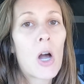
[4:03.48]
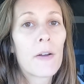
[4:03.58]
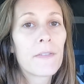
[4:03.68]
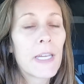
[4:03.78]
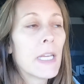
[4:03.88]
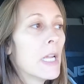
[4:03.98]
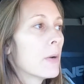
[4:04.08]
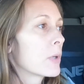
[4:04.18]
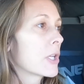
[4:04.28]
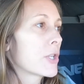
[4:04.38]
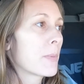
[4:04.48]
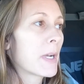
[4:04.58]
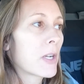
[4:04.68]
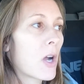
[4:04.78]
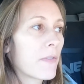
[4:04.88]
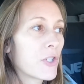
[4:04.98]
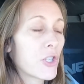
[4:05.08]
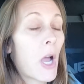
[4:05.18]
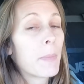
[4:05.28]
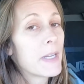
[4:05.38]
of coffee. We're not talking about a coffee
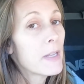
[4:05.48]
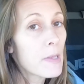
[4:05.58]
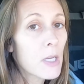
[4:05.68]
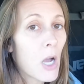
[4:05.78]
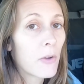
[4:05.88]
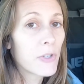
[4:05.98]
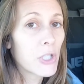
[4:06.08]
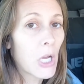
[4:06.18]
shop. It is a coffee